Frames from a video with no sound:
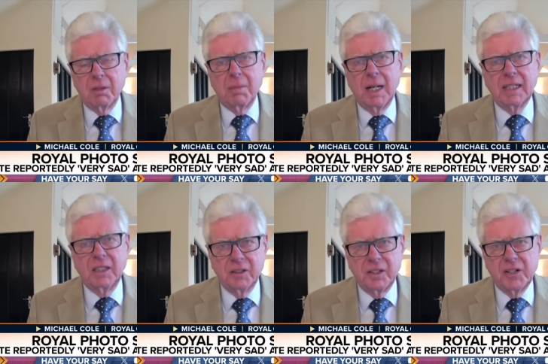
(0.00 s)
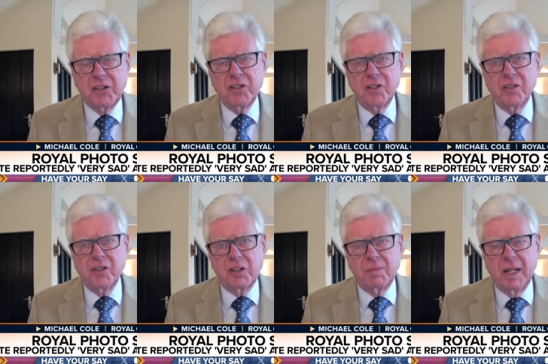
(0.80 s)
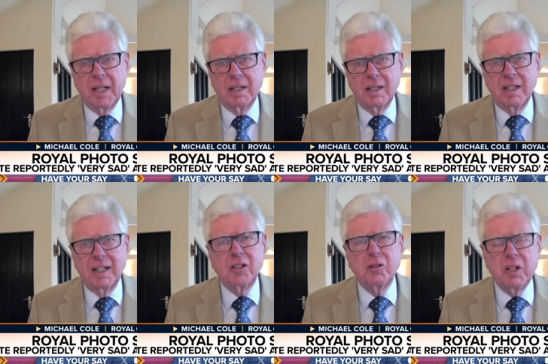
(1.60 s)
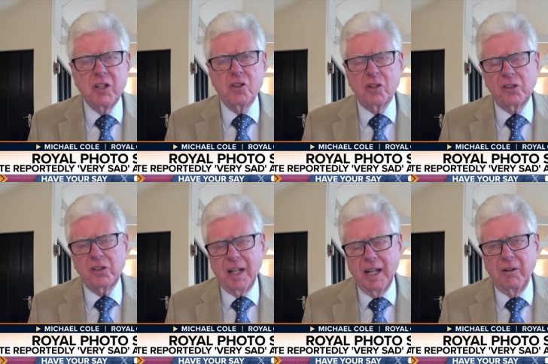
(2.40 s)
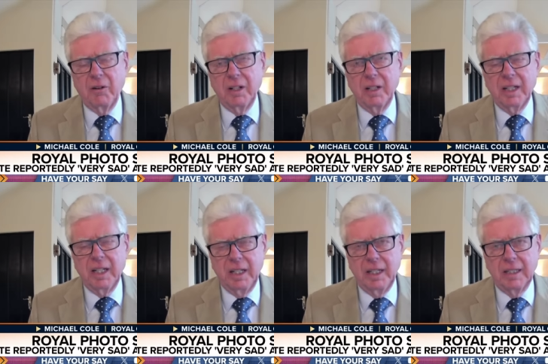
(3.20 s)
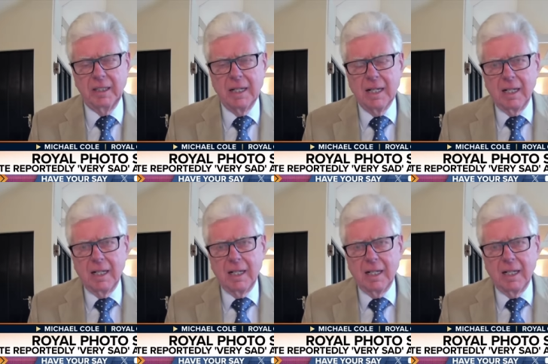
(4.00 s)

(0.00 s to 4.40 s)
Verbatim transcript: But my goodness, she's made an egregious error here.